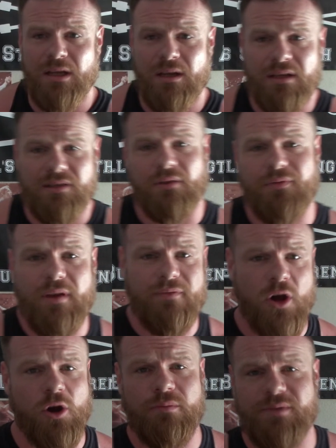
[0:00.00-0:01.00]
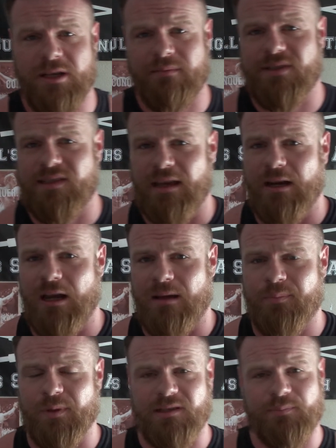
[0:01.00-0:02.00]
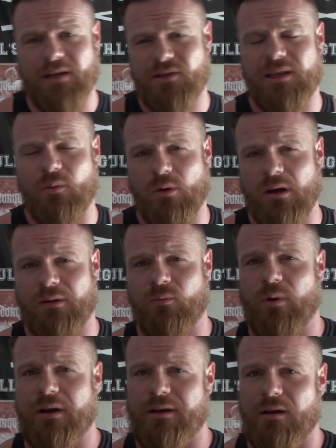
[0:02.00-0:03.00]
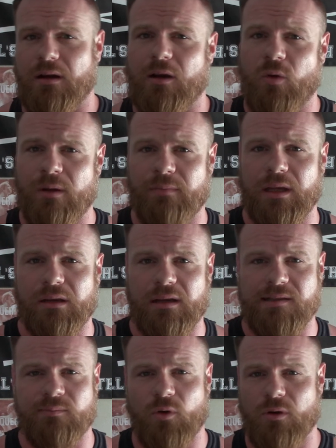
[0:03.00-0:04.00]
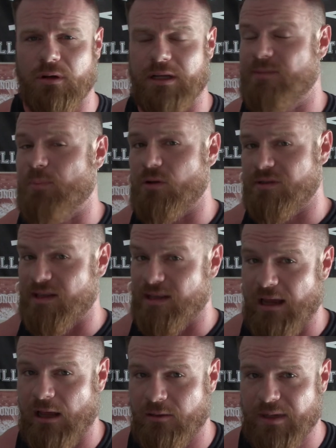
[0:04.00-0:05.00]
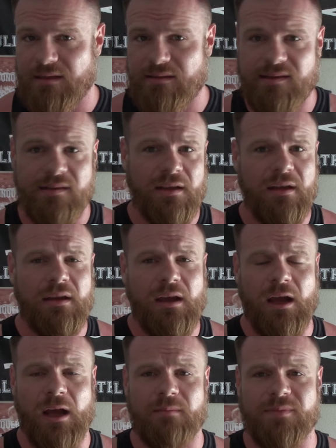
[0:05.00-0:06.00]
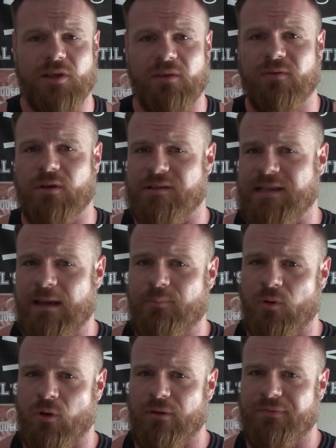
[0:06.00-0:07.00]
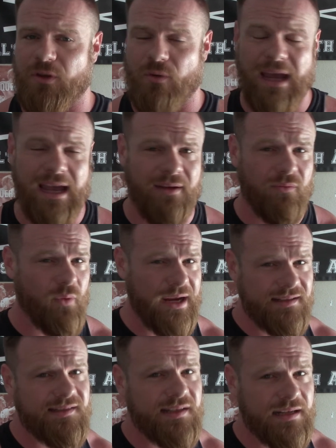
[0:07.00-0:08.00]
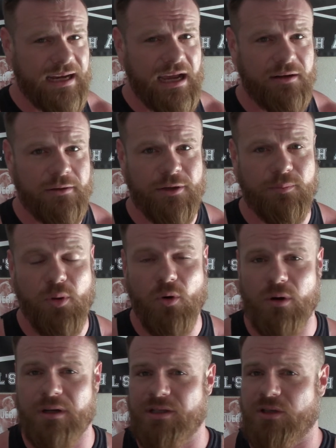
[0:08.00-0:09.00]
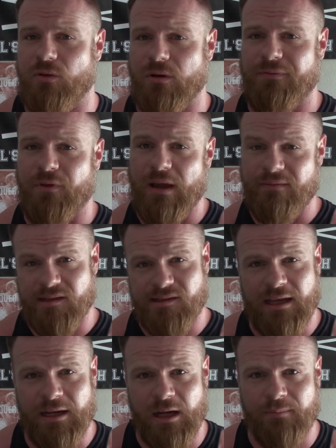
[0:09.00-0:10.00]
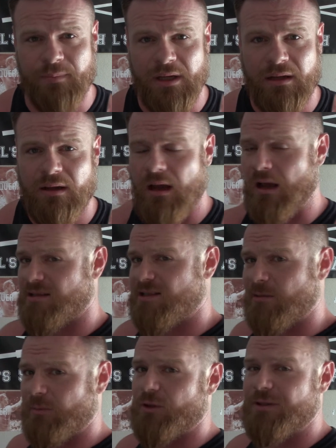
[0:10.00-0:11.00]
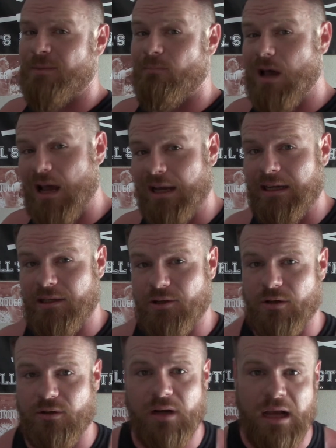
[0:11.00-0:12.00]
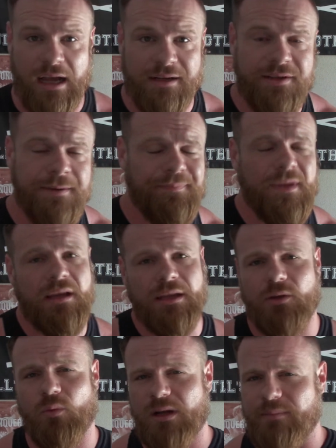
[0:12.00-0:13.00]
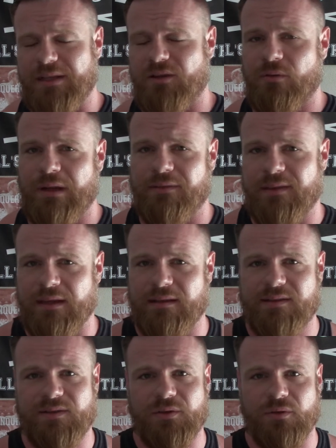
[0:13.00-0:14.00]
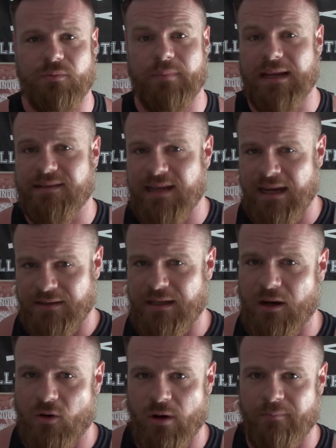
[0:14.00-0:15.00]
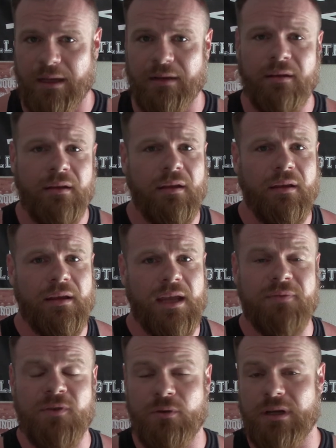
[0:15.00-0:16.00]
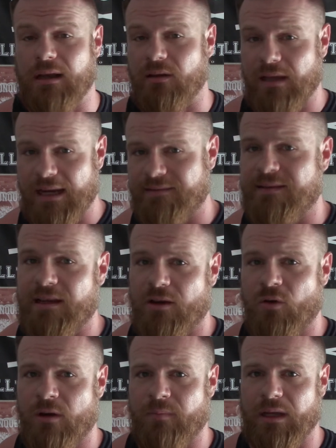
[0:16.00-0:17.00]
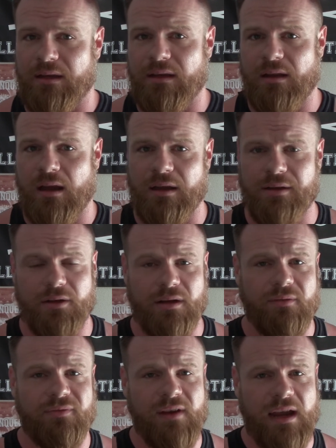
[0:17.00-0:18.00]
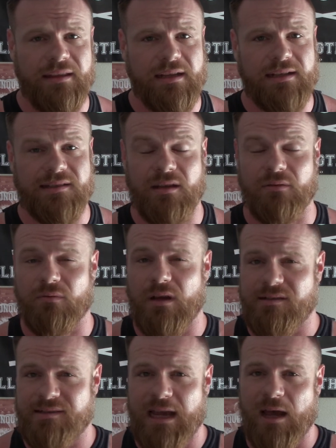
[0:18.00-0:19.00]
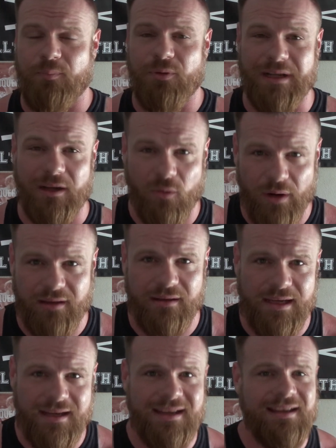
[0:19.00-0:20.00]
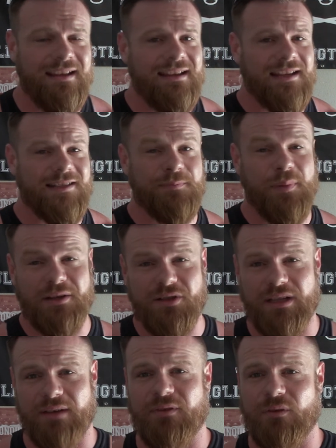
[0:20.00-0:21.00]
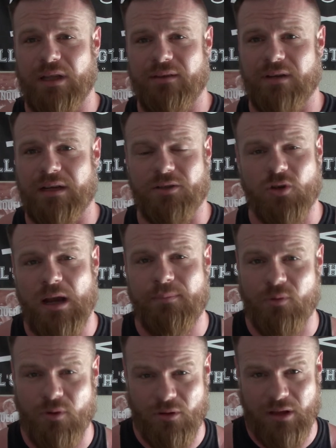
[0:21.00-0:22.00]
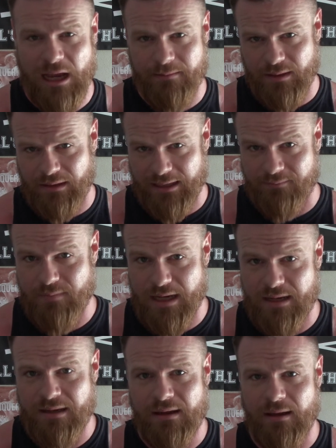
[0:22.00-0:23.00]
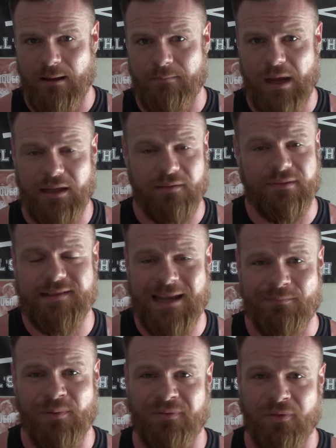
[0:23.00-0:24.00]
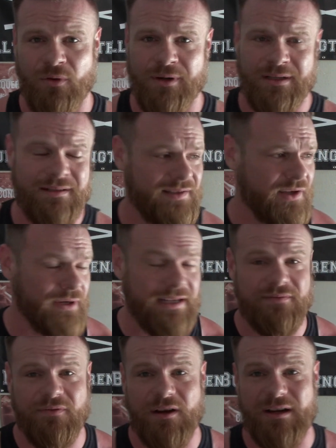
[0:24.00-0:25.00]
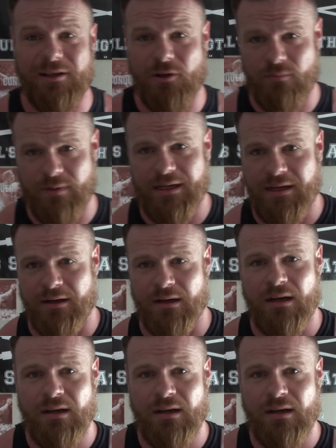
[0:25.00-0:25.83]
So if you have a home gym set up, especially one where your equipment is more exposed to the elements, so for example, if you have weights sitting out on your porch, or if you have a setup similar to mine in your garage, you want to be doing things to maintain the equipment. If you neglect the equipment, you're going to find that it's going to rust out pretty quickly, especially if you live in a tropical climate like me. I live in Tampa, Florida, so it gets very humid here.